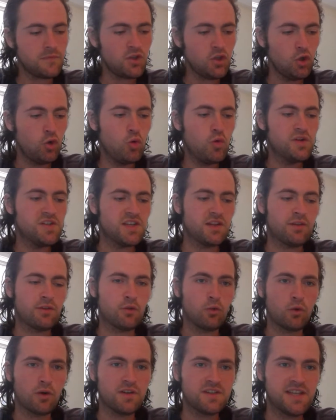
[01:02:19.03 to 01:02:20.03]
who was
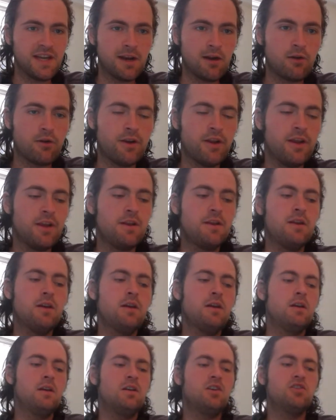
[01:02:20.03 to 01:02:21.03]

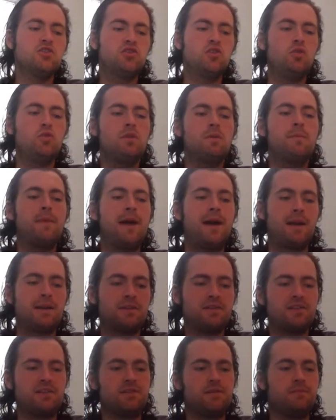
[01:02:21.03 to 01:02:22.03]
authoritarian to the
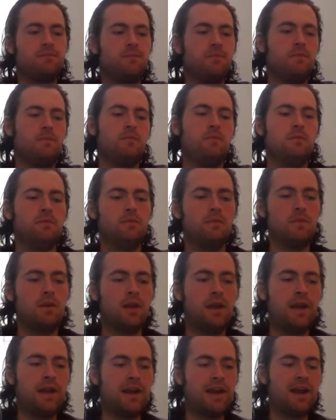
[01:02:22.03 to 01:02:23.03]
max.
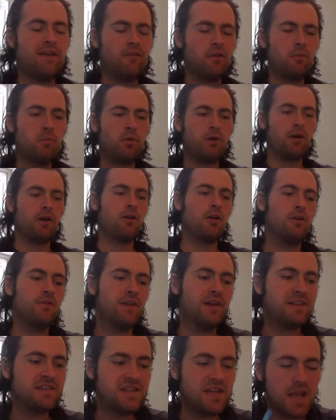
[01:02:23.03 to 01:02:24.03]
And every player on
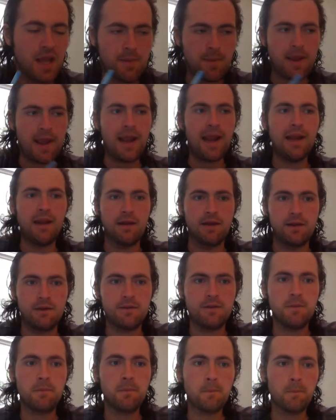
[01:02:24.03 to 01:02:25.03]
that team hated it.